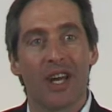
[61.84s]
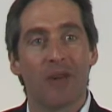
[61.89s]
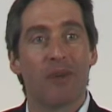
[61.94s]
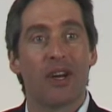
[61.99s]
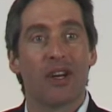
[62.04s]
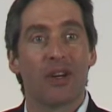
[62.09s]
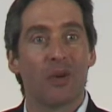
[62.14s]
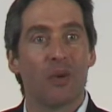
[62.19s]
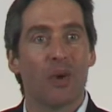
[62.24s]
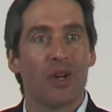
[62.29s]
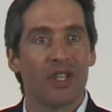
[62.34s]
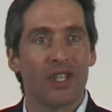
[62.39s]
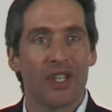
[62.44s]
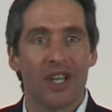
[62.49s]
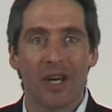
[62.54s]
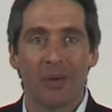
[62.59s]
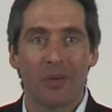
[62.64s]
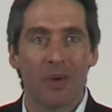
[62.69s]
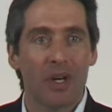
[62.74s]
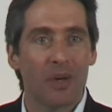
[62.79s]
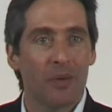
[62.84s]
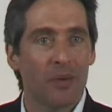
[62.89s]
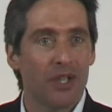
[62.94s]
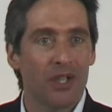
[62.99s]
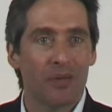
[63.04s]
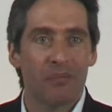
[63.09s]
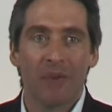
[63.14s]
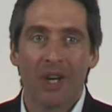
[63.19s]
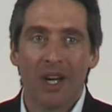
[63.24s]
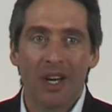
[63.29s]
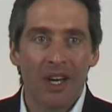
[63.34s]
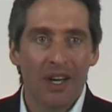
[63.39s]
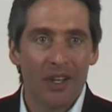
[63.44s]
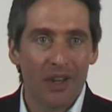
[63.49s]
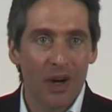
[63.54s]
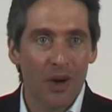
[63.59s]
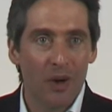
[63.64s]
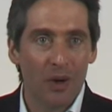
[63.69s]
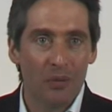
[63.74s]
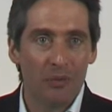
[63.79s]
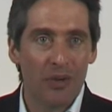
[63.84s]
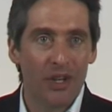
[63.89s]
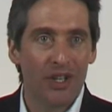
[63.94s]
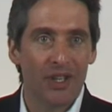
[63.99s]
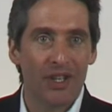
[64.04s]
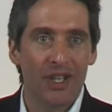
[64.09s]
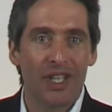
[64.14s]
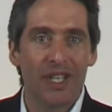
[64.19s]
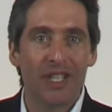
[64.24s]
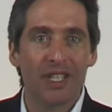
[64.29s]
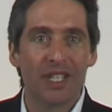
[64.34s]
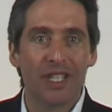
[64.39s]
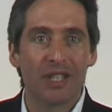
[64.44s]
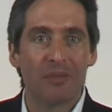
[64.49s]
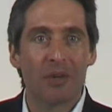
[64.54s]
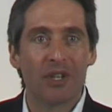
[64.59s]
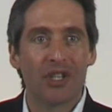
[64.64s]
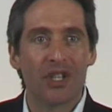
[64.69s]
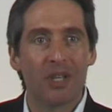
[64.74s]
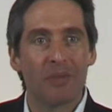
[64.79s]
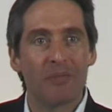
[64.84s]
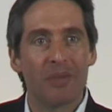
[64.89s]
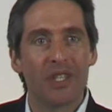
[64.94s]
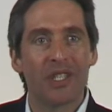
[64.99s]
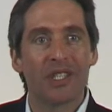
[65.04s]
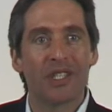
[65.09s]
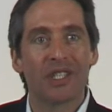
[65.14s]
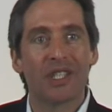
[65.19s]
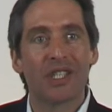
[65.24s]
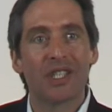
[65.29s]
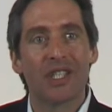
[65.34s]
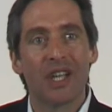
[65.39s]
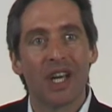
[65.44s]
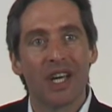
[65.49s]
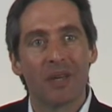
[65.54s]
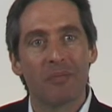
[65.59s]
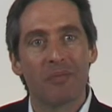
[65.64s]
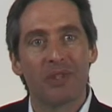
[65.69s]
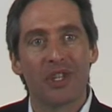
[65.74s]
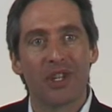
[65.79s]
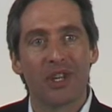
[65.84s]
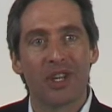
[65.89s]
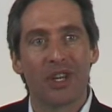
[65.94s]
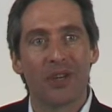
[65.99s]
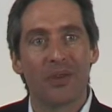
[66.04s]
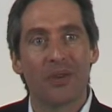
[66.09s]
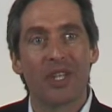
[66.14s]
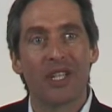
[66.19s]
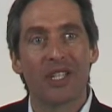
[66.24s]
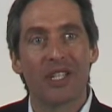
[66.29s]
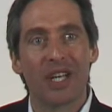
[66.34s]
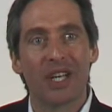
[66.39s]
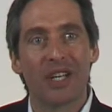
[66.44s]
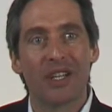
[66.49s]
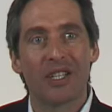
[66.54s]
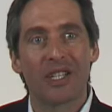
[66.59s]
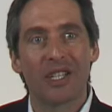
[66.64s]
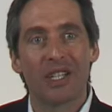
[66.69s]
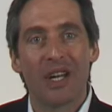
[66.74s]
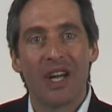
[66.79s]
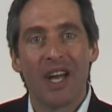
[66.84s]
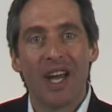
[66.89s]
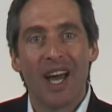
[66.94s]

a better quality network, which the whole of Britain needs, especially businesses and in particular resellers.